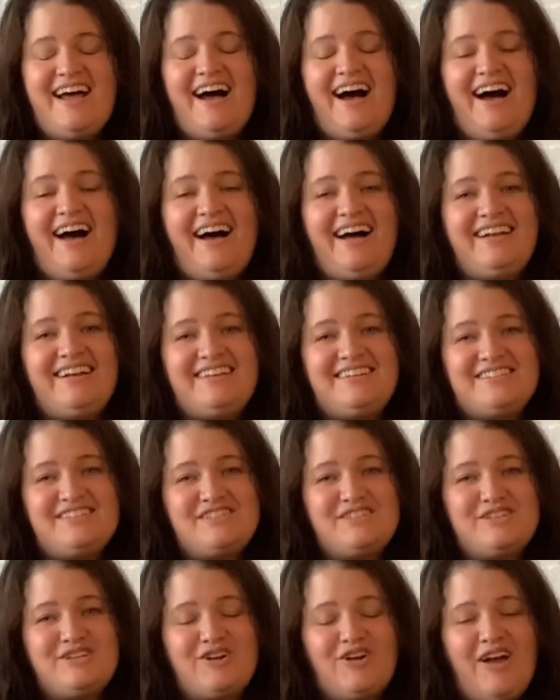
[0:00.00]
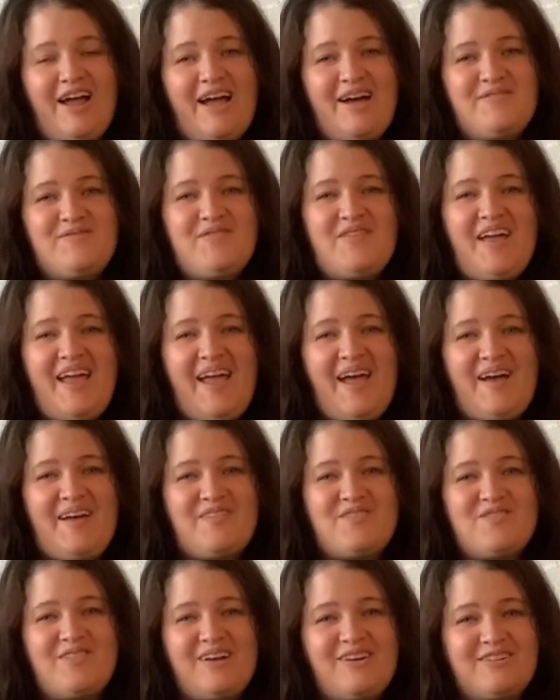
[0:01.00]
on Instagram
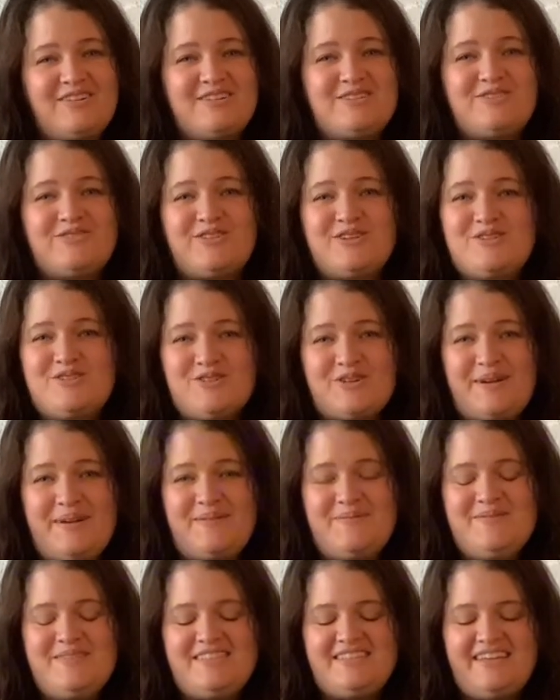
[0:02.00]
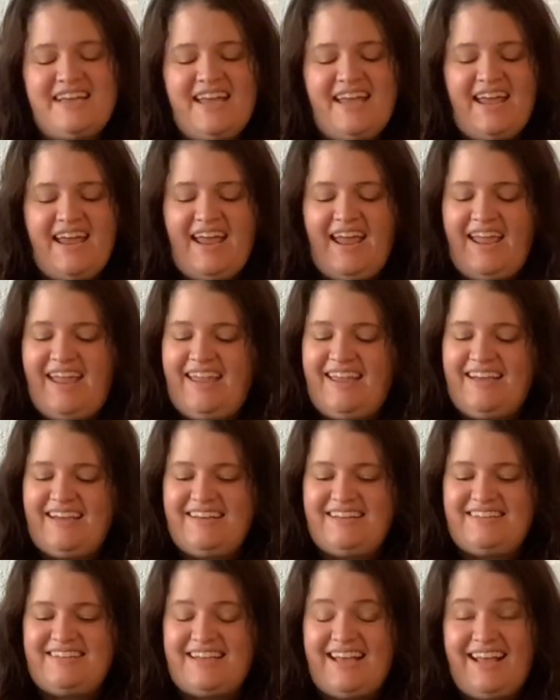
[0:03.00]
at Flowers for Dreams.
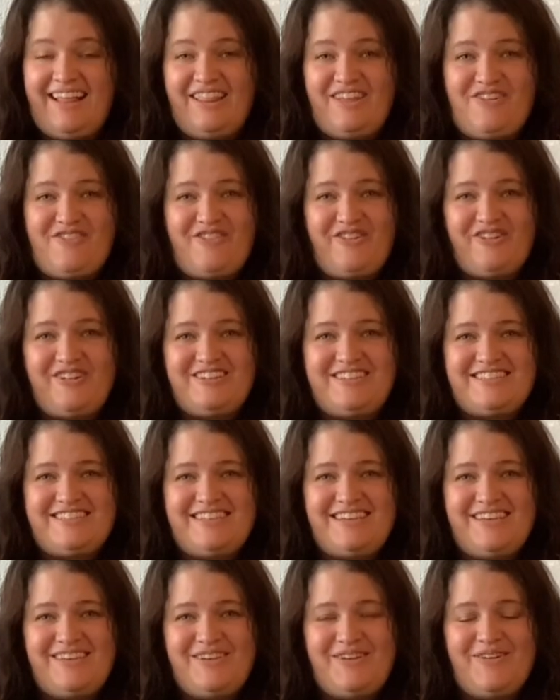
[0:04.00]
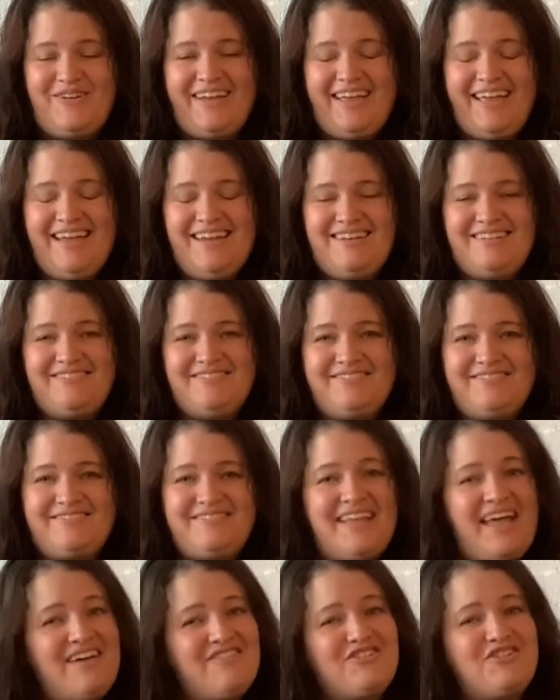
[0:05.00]
And I look forward to seeing you again.
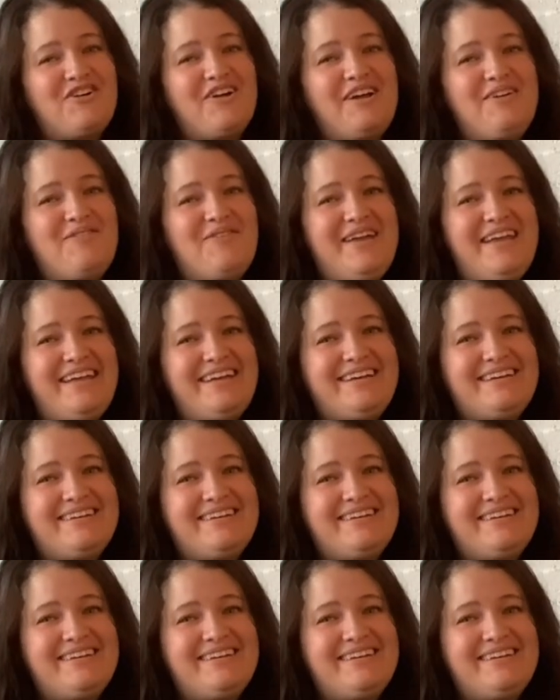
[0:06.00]
Have a great week.